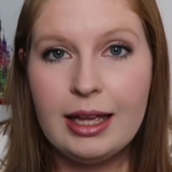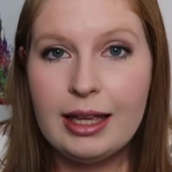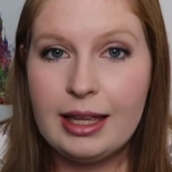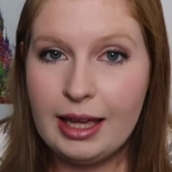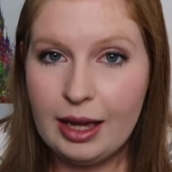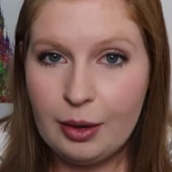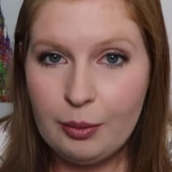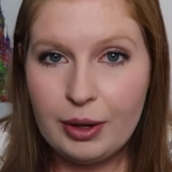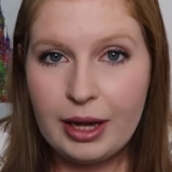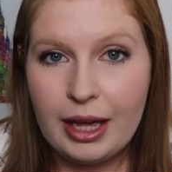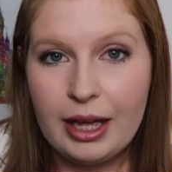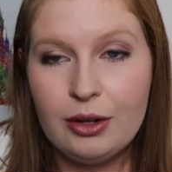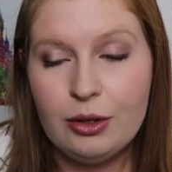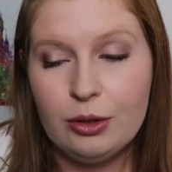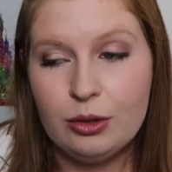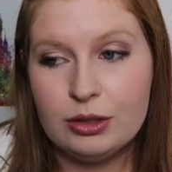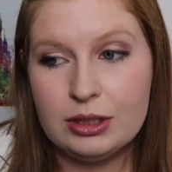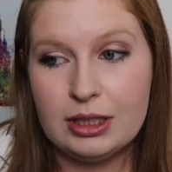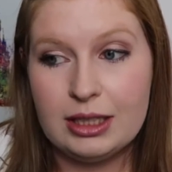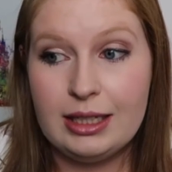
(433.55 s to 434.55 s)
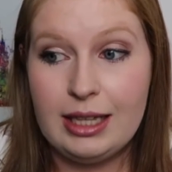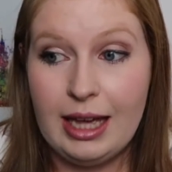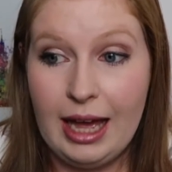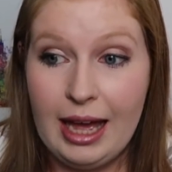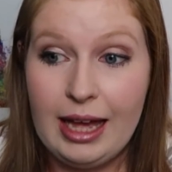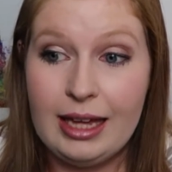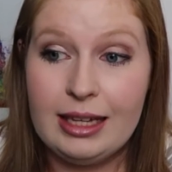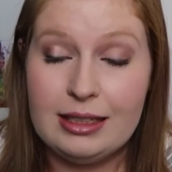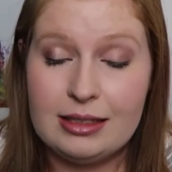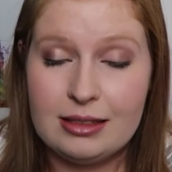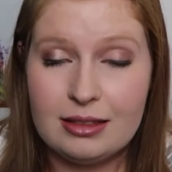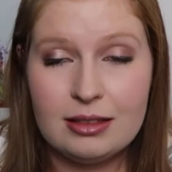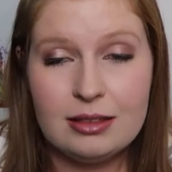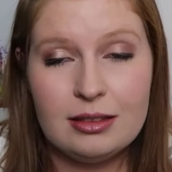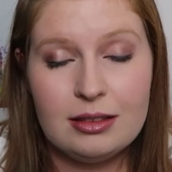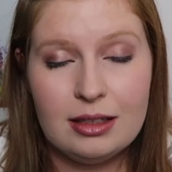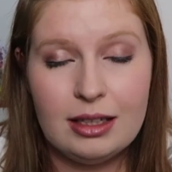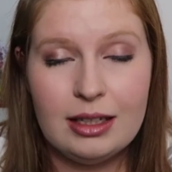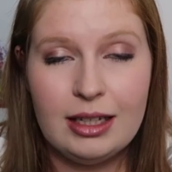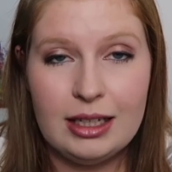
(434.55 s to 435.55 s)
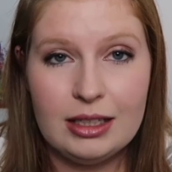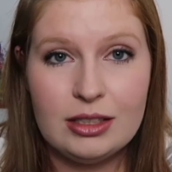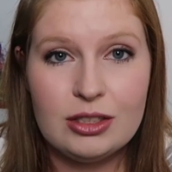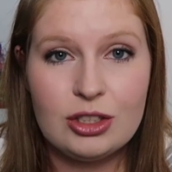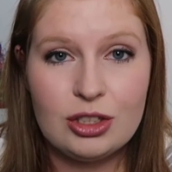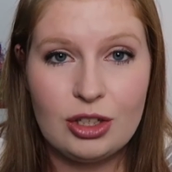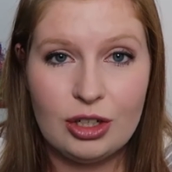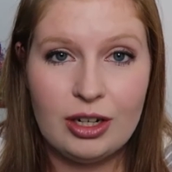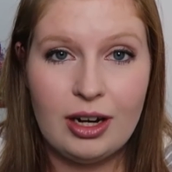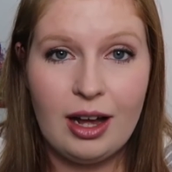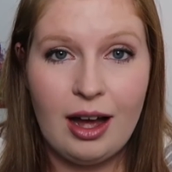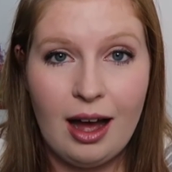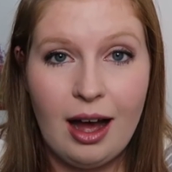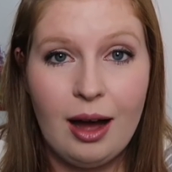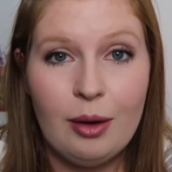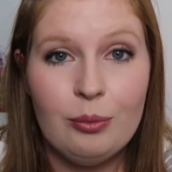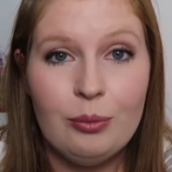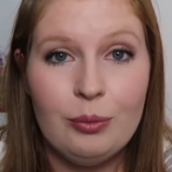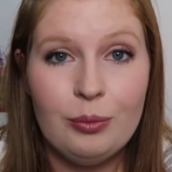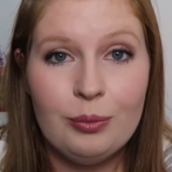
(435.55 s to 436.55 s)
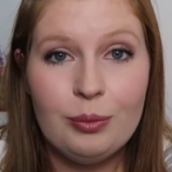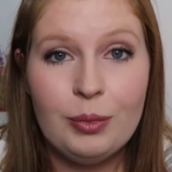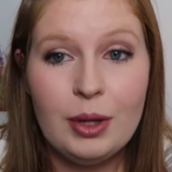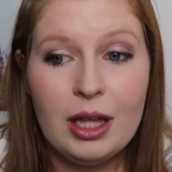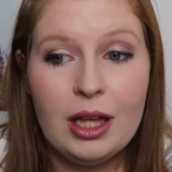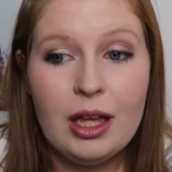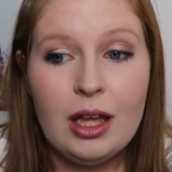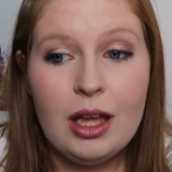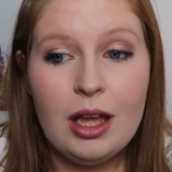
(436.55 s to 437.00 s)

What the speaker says: yeah, we're getting older, yeah, it's gonna happen.